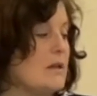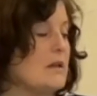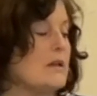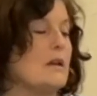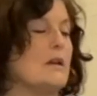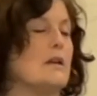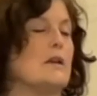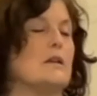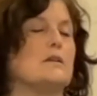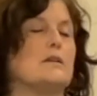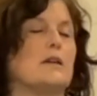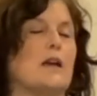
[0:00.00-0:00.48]
You
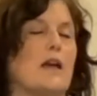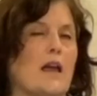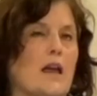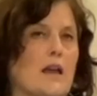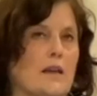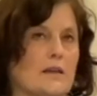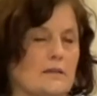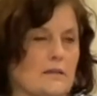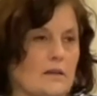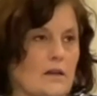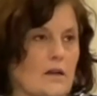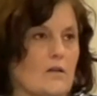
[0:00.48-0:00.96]
know, it
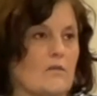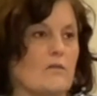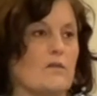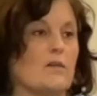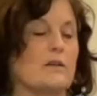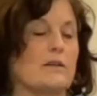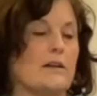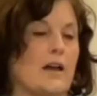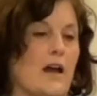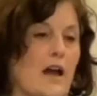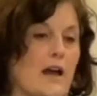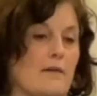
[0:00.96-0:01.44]
takes
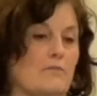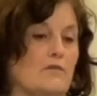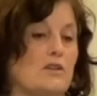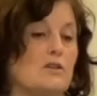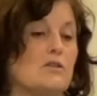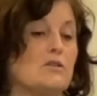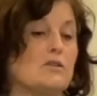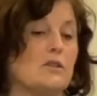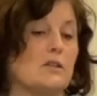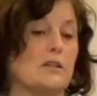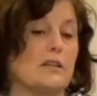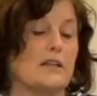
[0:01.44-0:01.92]
over time.
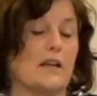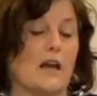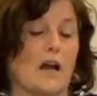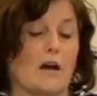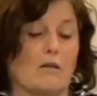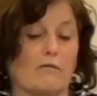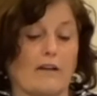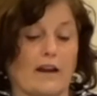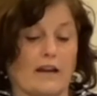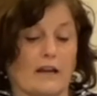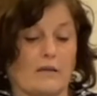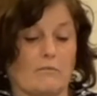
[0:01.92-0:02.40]
Usually
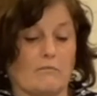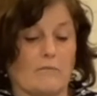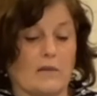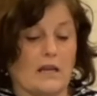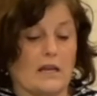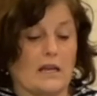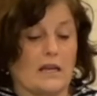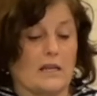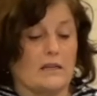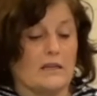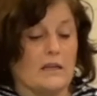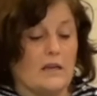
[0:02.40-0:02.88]
I'll
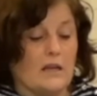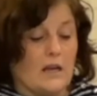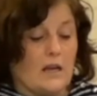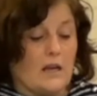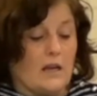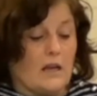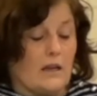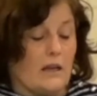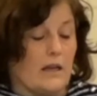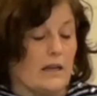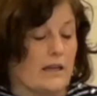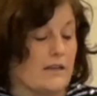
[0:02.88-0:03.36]
recommend,
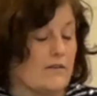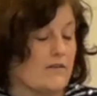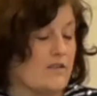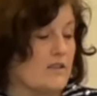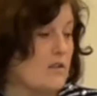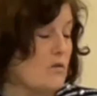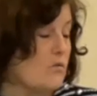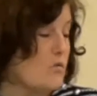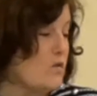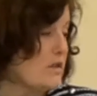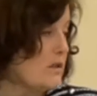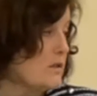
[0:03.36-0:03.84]
like if
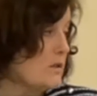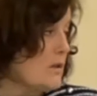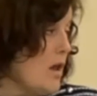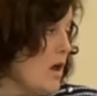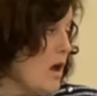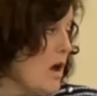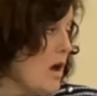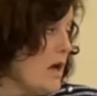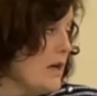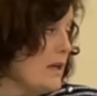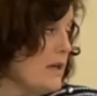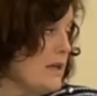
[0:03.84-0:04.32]
someone's
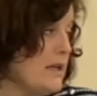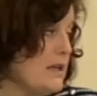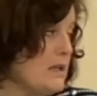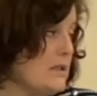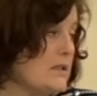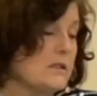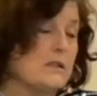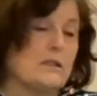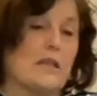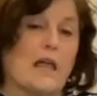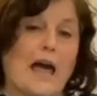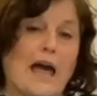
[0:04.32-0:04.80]
lawn
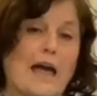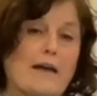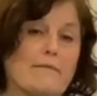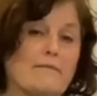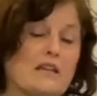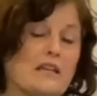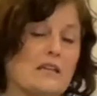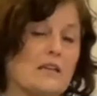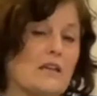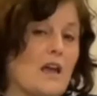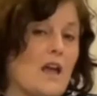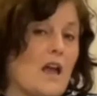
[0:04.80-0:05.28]
needs
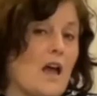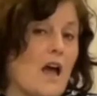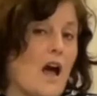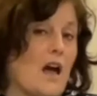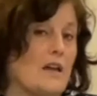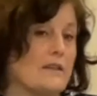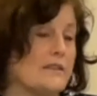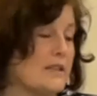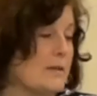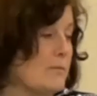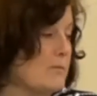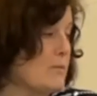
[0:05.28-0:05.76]
liming,
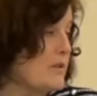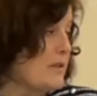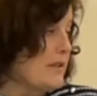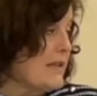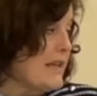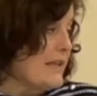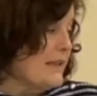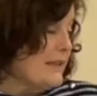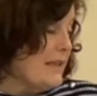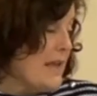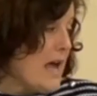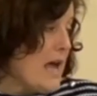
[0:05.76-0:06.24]
I'll say put
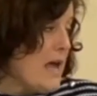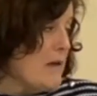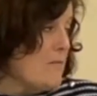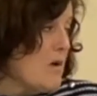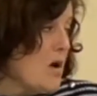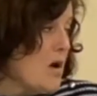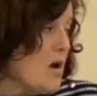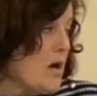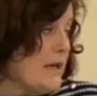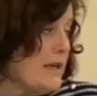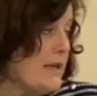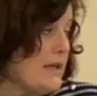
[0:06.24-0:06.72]
that lime
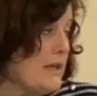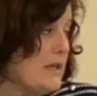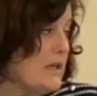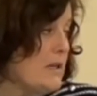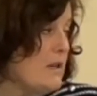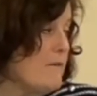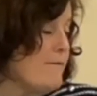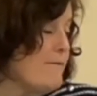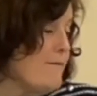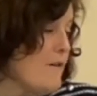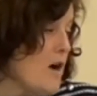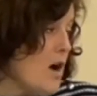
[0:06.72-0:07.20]
on in
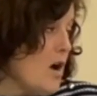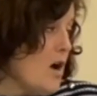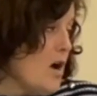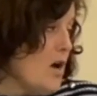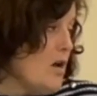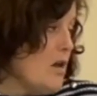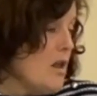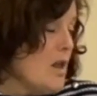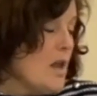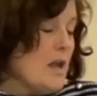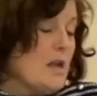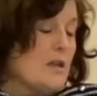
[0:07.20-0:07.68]
the
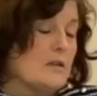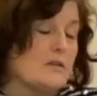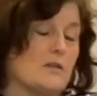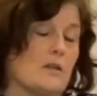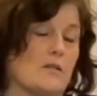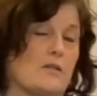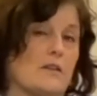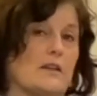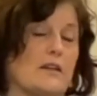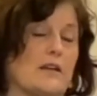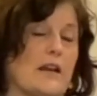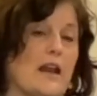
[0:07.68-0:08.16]
fall
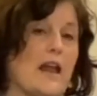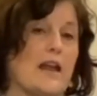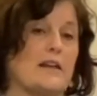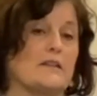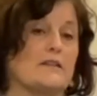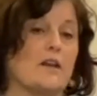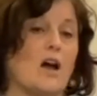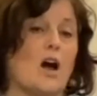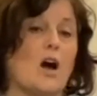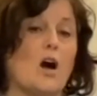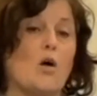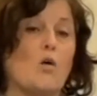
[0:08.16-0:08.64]
so that it
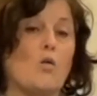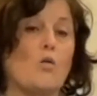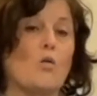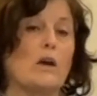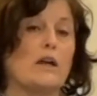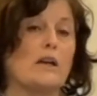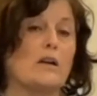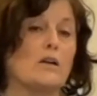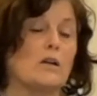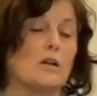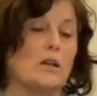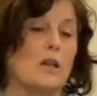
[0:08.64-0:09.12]
has all
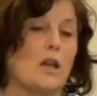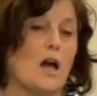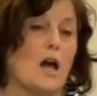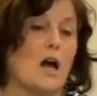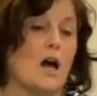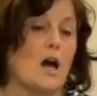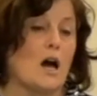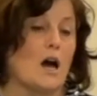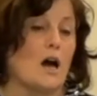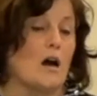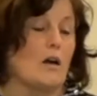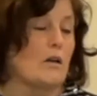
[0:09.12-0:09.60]
winter
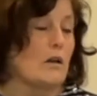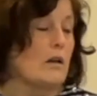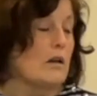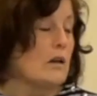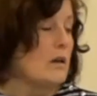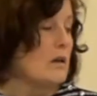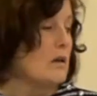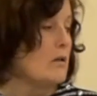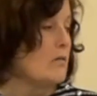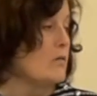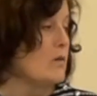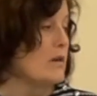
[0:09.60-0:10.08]
long
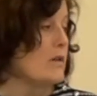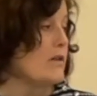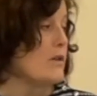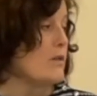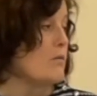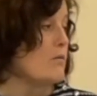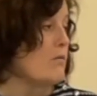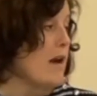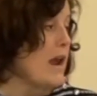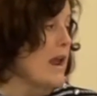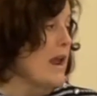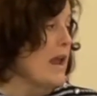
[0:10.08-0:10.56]
with the
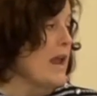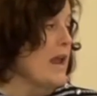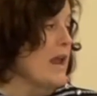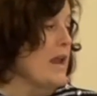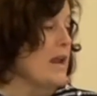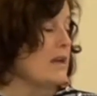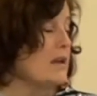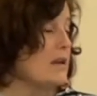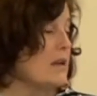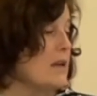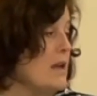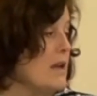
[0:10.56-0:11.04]

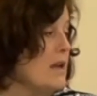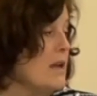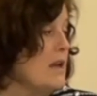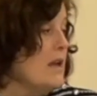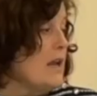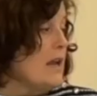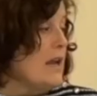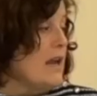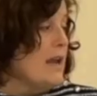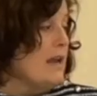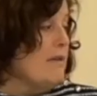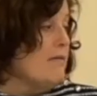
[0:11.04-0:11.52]
rain
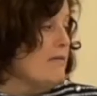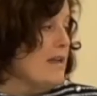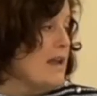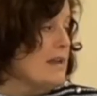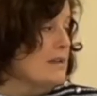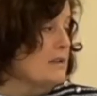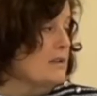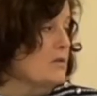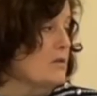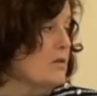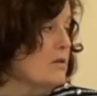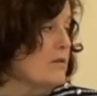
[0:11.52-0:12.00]
and
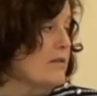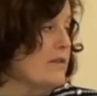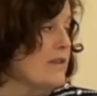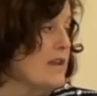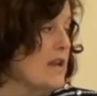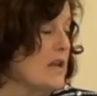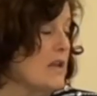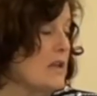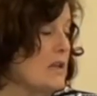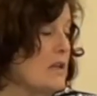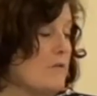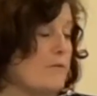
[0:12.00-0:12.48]
that sort of
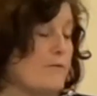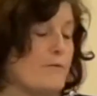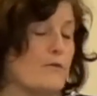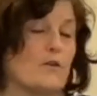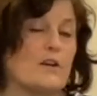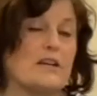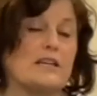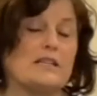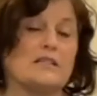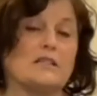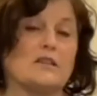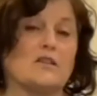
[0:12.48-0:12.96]
thing, and the
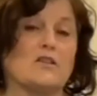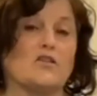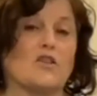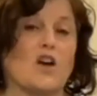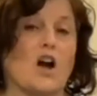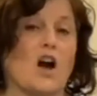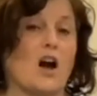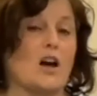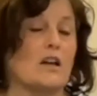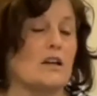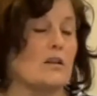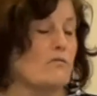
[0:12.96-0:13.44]
freeze and
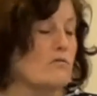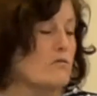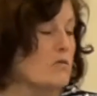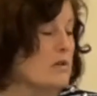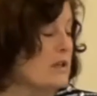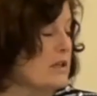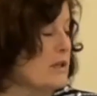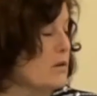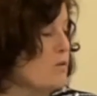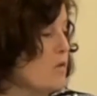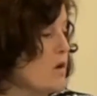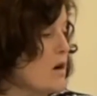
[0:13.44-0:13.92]
thaw to
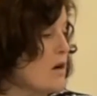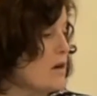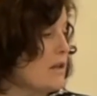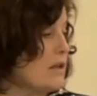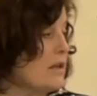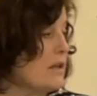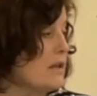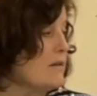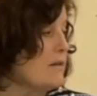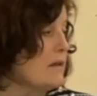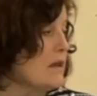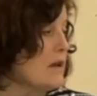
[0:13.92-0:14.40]
really work
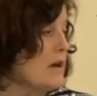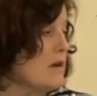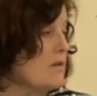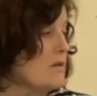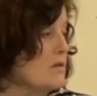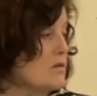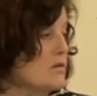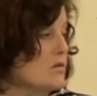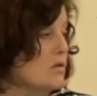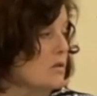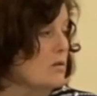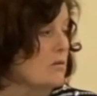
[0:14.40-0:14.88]
in there
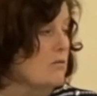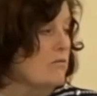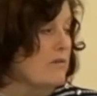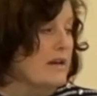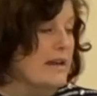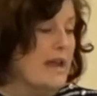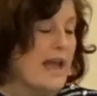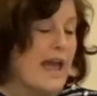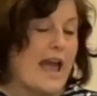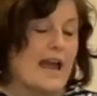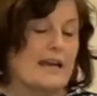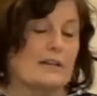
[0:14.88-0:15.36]
and sort of
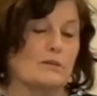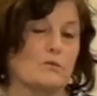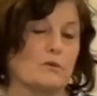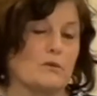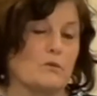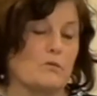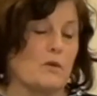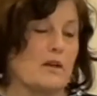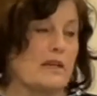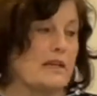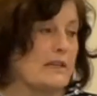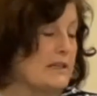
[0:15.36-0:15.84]
react
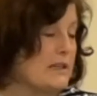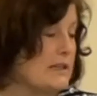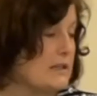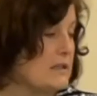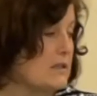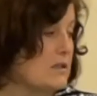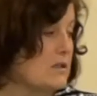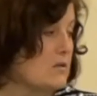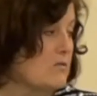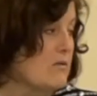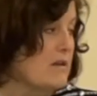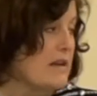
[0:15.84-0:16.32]
with what it
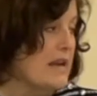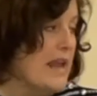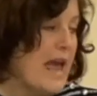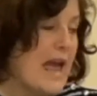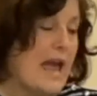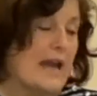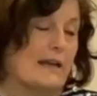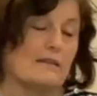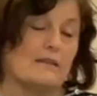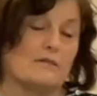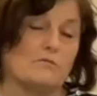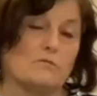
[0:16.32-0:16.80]
needs to
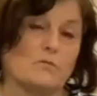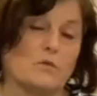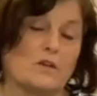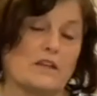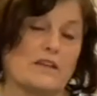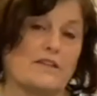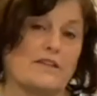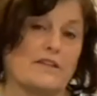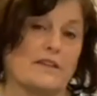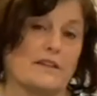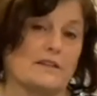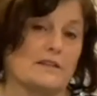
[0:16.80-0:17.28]
react
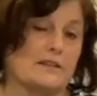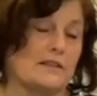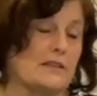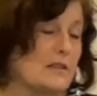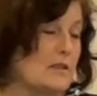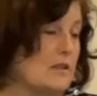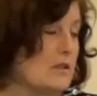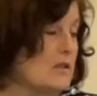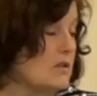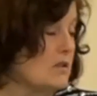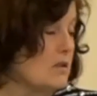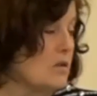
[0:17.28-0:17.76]
with that's
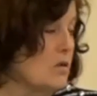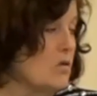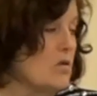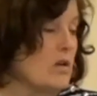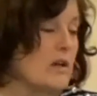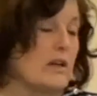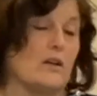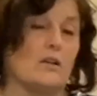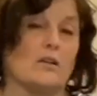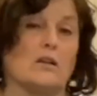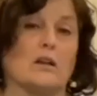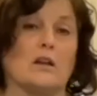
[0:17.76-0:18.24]
in the
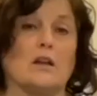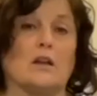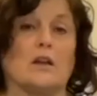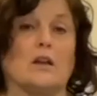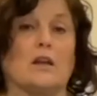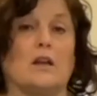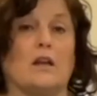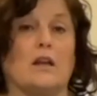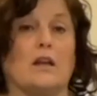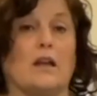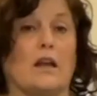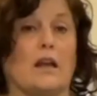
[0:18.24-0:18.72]
soil
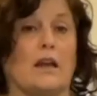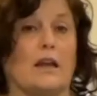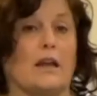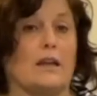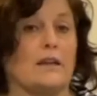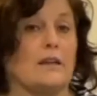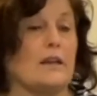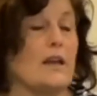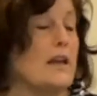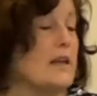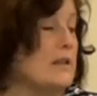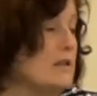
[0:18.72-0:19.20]

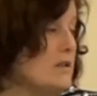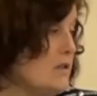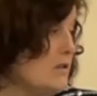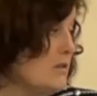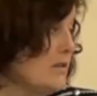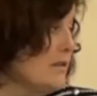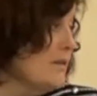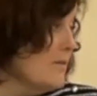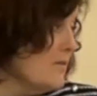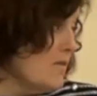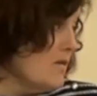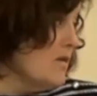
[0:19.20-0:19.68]
and do
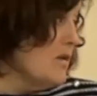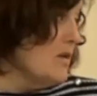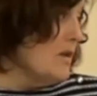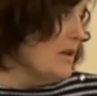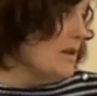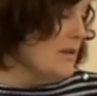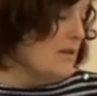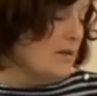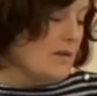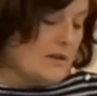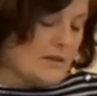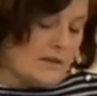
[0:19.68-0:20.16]
some
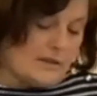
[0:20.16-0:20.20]
good.